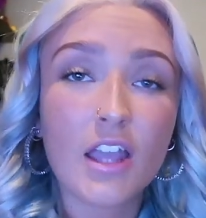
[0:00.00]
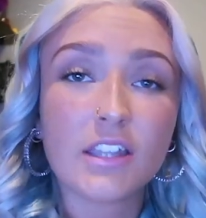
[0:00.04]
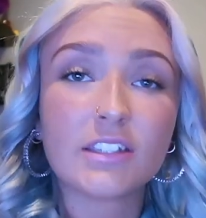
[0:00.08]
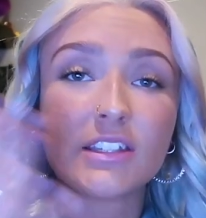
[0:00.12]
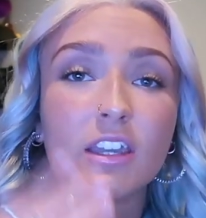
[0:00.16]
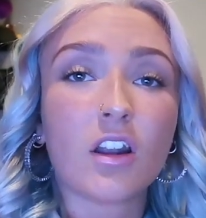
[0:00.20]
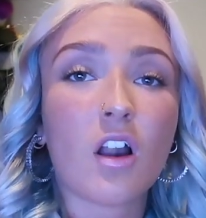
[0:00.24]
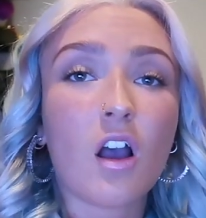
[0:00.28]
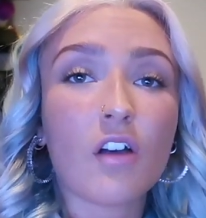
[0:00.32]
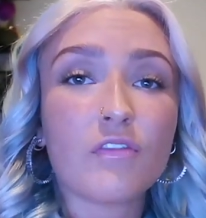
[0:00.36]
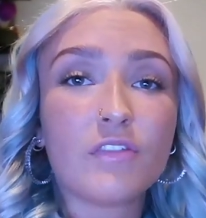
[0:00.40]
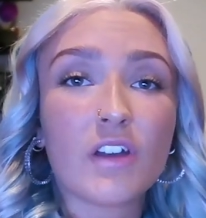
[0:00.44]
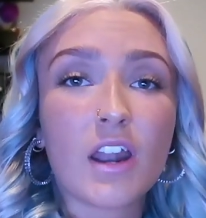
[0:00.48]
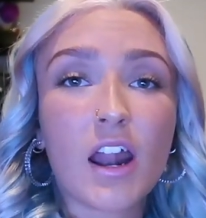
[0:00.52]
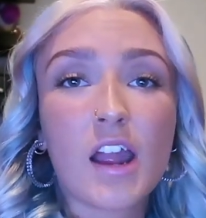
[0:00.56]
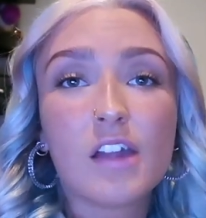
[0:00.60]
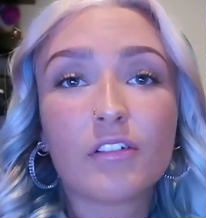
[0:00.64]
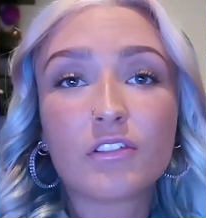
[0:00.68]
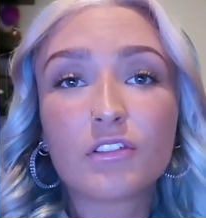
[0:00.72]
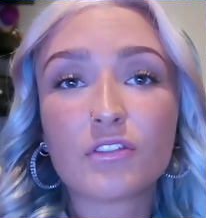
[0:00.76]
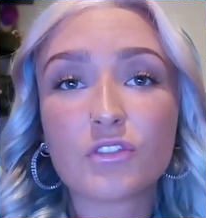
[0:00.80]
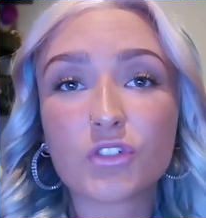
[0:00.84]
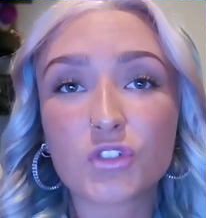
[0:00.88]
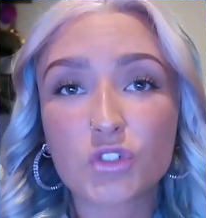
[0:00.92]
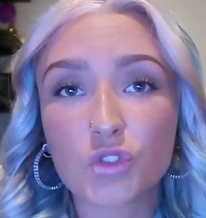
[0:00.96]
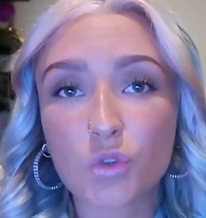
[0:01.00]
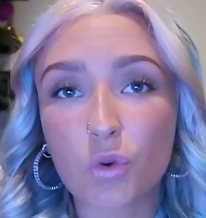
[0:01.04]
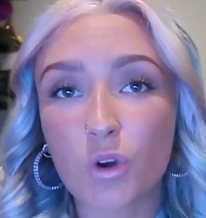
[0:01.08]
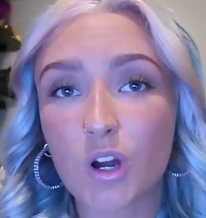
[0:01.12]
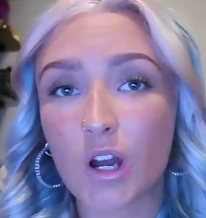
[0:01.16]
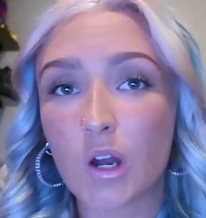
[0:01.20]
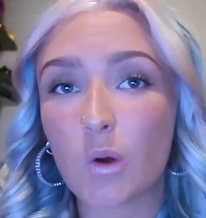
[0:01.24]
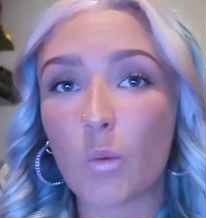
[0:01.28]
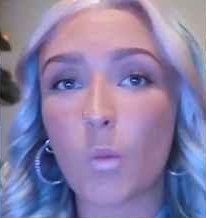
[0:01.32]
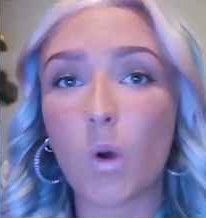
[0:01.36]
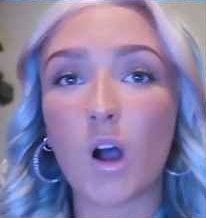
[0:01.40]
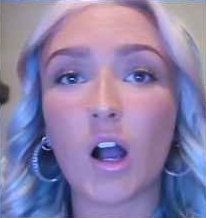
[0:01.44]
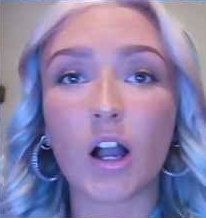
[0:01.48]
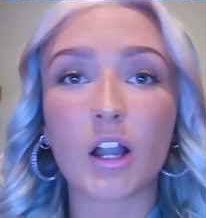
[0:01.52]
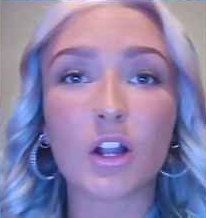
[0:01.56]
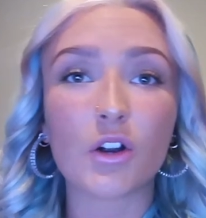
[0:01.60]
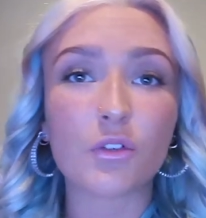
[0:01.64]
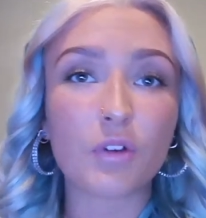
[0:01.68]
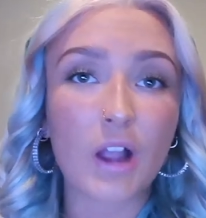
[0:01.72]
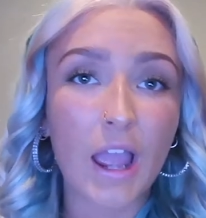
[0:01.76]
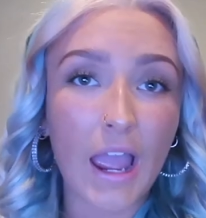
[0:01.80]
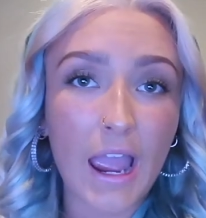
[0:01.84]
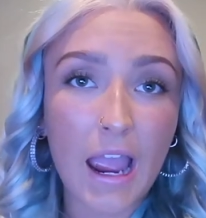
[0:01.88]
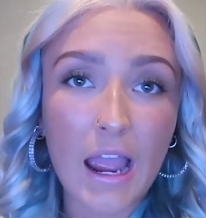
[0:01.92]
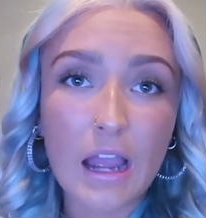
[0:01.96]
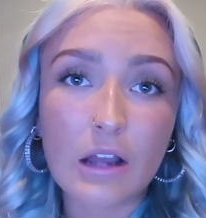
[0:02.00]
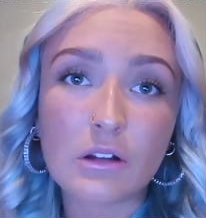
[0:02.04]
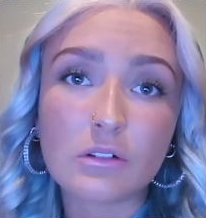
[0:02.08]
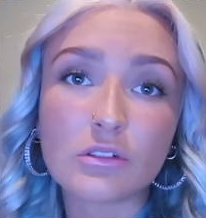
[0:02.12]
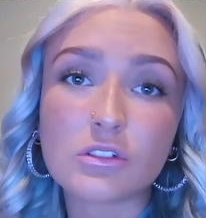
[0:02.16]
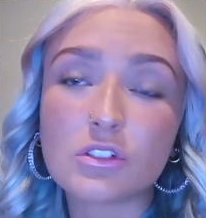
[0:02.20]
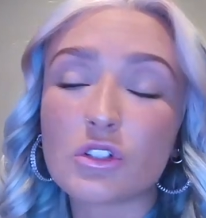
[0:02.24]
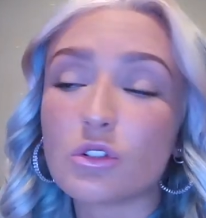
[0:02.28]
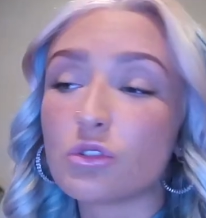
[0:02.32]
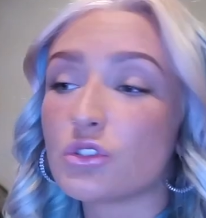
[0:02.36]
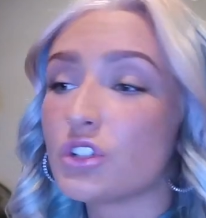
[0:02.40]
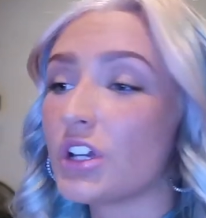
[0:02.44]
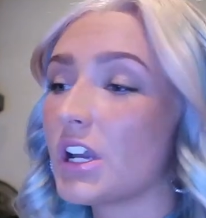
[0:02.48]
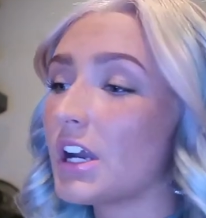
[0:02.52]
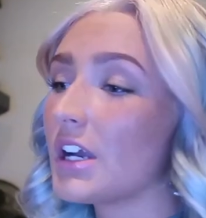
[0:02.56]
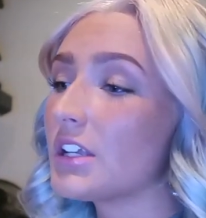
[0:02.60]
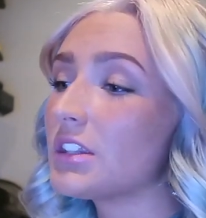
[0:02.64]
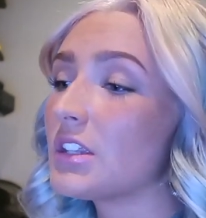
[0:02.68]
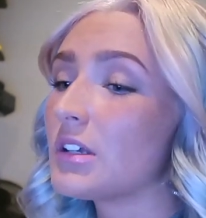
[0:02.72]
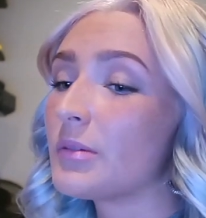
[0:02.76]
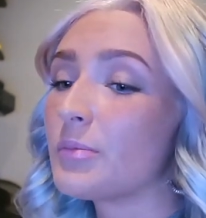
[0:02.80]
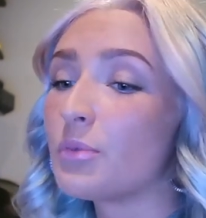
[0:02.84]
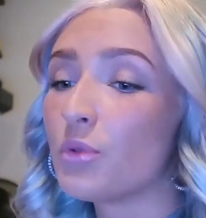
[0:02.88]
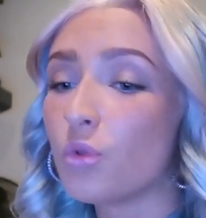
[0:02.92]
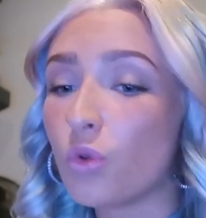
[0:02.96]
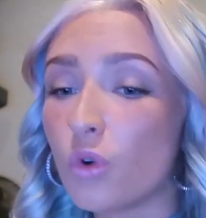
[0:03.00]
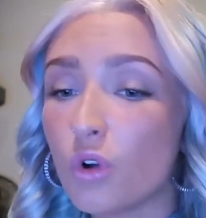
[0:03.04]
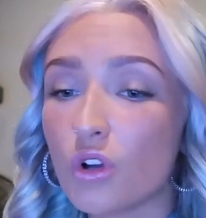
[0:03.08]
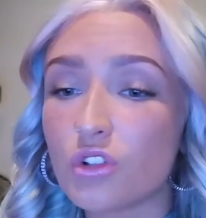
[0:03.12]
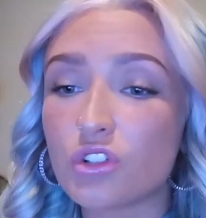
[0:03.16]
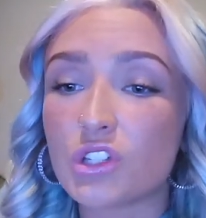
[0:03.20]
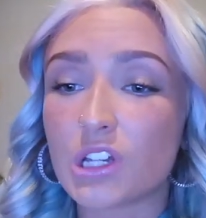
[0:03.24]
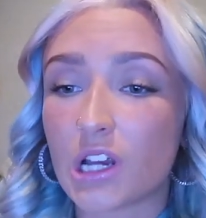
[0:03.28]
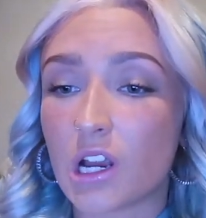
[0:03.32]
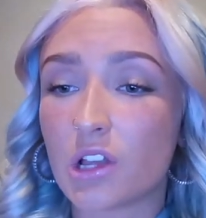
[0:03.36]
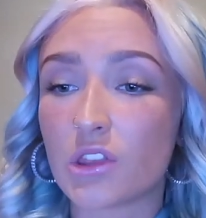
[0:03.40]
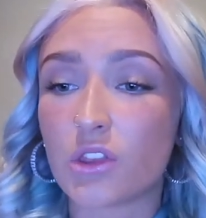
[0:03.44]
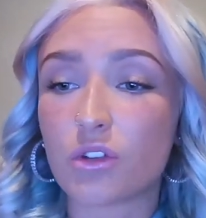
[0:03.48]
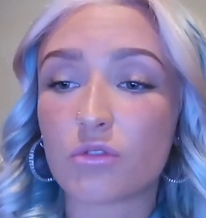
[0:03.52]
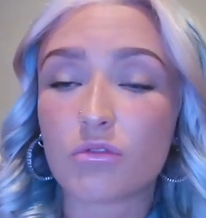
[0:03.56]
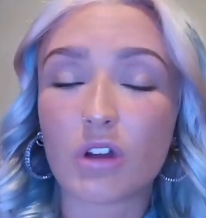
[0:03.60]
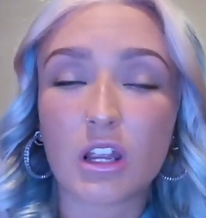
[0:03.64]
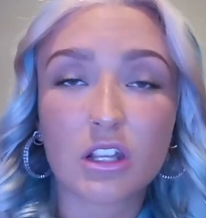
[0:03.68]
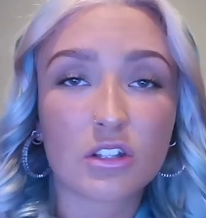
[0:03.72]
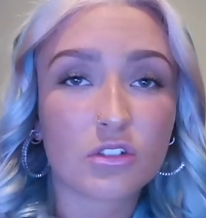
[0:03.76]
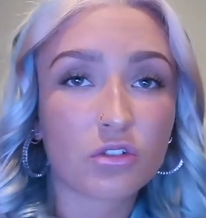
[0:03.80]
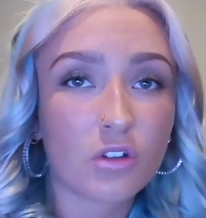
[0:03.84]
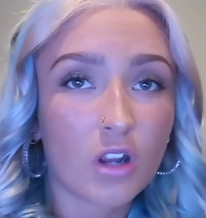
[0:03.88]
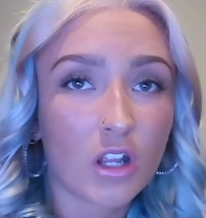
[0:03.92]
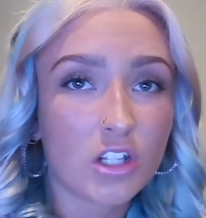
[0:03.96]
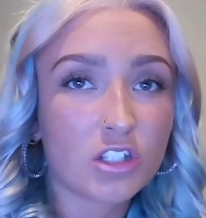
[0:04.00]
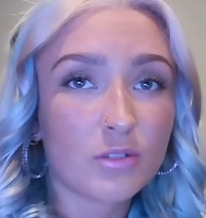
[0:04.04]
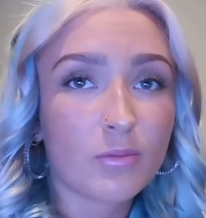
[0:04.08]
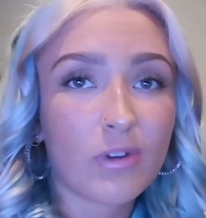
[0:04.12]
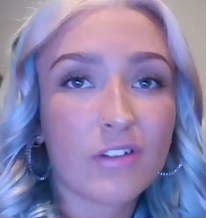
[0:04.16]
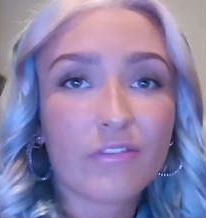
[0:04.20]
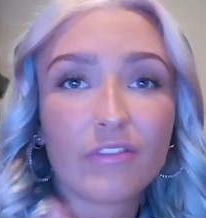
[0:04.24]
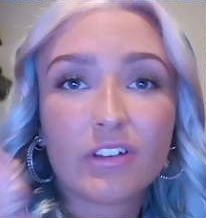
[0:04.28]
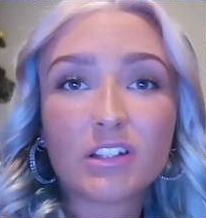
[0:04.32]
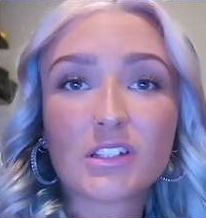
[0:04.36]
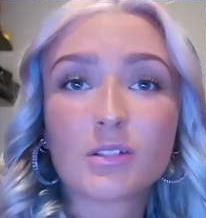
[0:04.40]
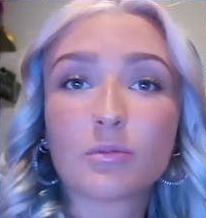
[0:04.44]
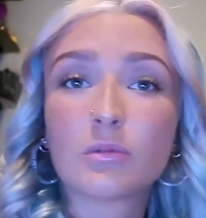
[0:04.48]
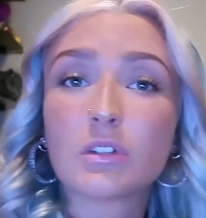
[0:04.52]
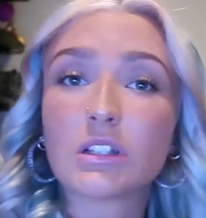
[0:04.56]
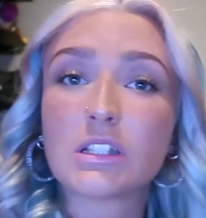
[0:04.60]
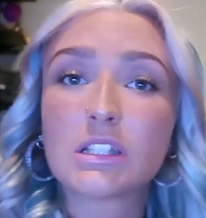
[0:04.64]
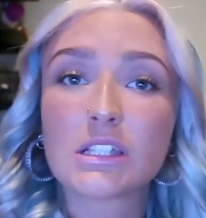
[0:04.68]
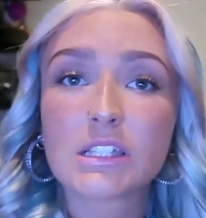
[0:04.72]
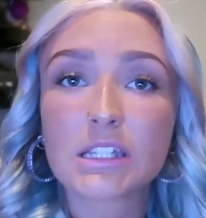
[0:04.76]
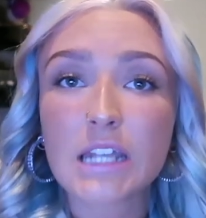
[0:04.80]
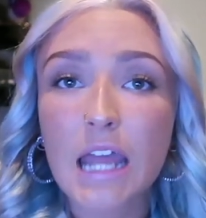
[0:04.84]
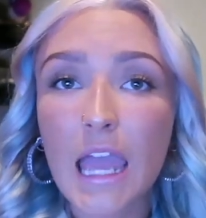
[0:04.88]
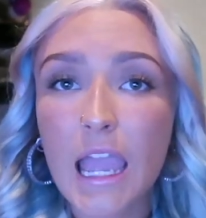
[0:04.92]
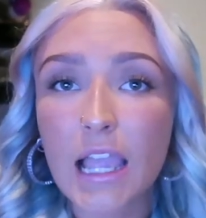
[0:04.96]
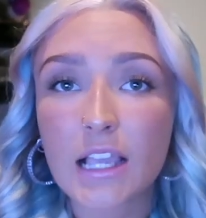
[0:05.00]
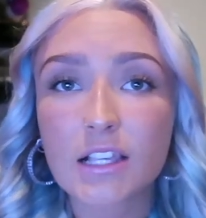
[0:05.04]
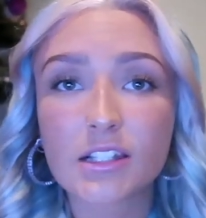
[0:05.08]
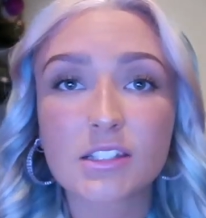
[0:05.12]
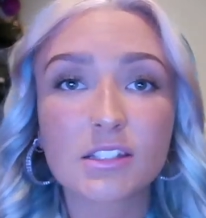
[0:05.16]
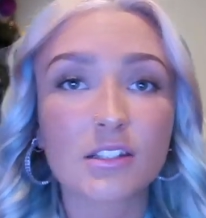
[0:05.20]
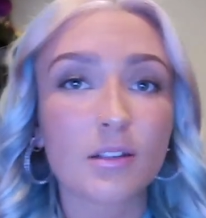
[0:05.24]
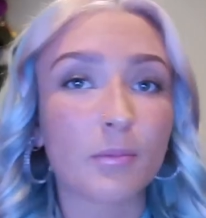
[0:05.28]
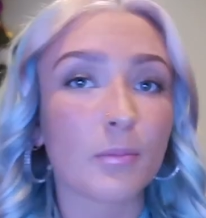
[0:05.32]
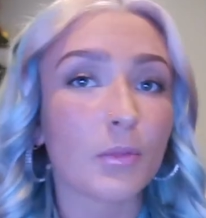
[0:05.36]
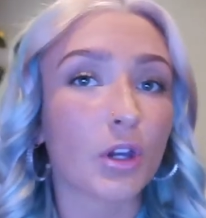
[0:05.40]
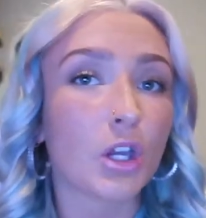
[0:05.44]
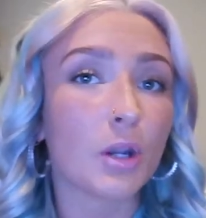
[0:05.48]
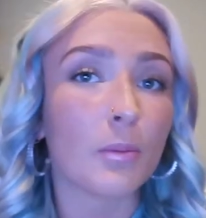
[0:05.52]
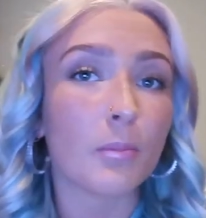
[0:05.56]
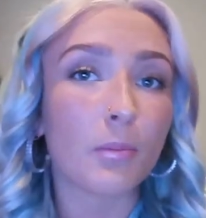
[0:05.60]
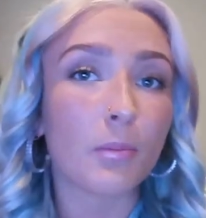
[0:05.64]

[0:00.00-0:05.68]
get off at every resort, walk around, go check out their pool, check out the restaurants, you might find some good snacks, some good